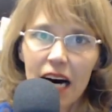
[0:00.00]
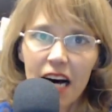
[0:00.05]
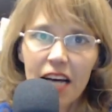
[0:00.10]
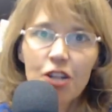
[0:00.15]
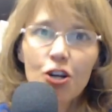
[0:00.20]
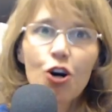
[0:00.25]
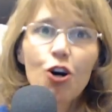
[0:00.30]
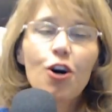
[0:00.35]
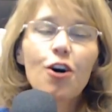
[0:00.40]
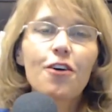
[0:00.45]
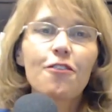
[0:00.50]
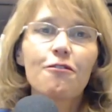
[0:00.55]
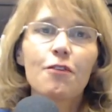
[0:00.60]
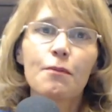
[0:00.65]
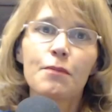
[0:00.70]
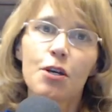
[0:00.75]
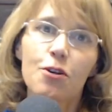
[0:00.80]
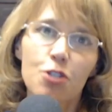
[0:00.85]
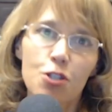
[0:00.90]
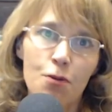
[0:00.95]
unhook
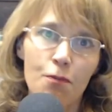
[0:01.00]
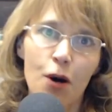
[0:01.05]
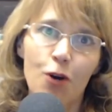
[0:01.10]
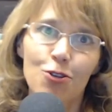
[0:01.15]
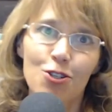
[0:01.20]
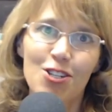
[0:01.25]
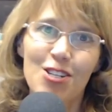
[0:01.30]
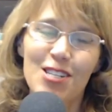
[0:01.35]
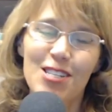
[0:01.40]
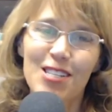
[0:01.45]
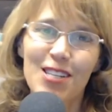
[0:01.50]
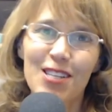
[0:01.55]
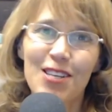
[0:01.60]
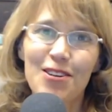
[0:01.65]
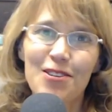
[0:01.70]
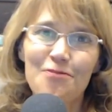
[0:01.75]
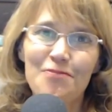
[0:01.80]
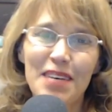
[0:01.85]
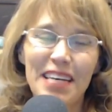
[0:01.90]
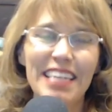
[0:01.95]
from those emotions a
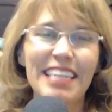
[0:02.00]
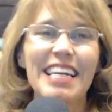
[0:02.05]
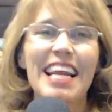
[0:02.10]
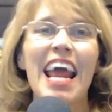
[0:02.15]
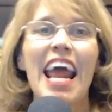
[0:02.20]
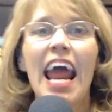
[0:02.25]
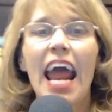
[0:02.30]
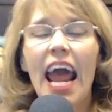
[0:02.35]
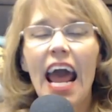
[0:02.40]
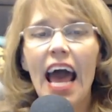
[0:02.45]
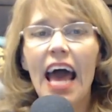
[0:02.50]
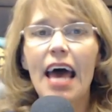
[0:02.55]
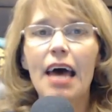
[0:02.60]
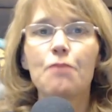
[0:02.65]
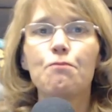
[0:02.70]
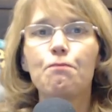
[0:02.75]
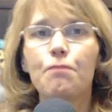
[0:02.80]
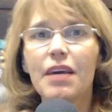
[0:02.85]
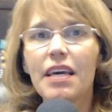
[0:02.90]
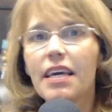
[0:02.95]
little bit,
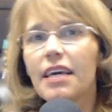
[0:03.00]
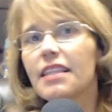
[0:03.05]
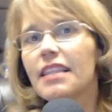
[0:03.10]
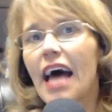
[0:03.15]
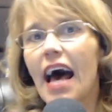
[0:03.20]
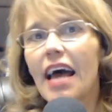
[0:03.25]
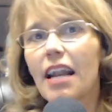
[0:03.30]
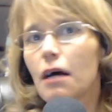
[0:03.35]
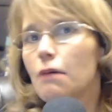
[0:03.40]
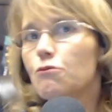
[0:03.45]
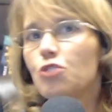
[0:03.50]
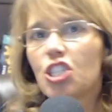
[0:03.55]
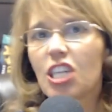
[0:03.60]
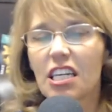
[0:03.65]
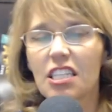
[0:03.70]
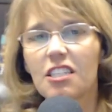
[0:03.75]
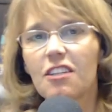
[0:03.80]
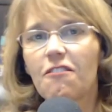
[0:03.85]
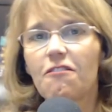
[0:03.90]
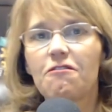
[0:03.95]
and be that
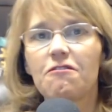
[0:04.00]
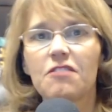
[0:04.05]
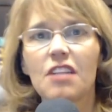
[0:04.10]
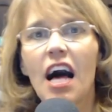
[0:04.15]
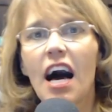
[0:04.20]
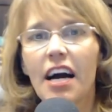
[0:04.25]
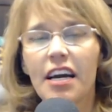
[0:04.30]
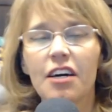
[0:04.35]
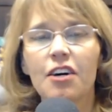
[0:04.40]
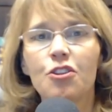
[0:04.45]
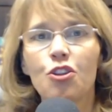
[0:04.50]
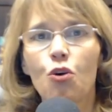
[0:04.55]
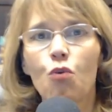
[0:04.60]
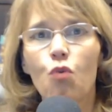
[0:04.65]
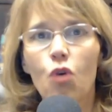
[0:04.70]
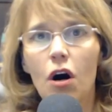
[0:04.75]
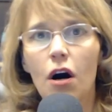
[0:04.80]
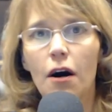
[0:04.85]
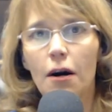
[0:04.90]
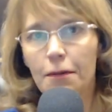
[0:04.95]
objective fly on the
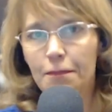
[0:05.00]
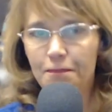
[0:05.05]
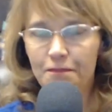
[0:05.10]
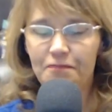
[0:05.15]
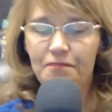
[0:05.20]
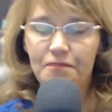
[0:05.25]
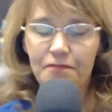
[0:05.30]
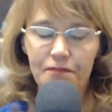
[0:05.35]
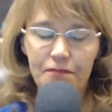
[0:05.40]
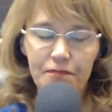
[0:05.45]
wall.